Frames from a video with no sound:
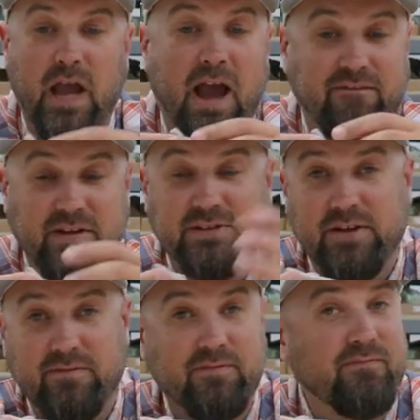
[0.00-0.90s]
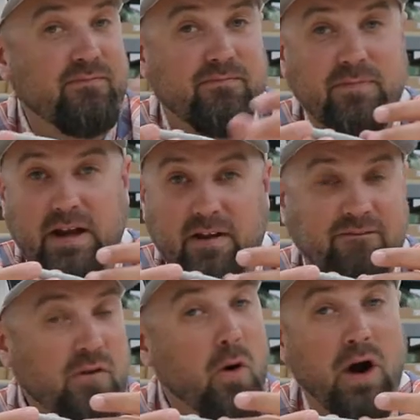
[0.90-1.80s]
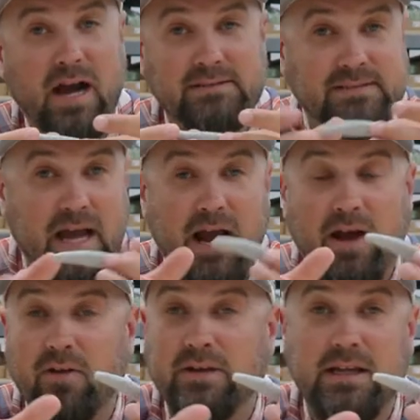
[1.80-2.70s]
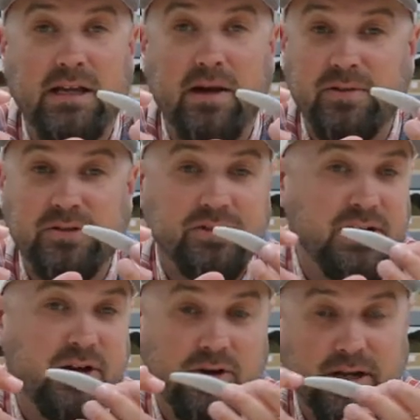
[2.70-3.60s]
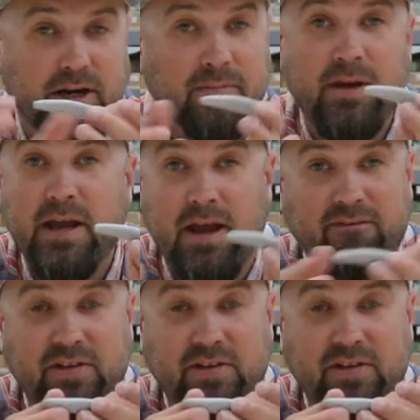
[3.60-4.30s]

I fish like a 4-aught style EWG hook in them and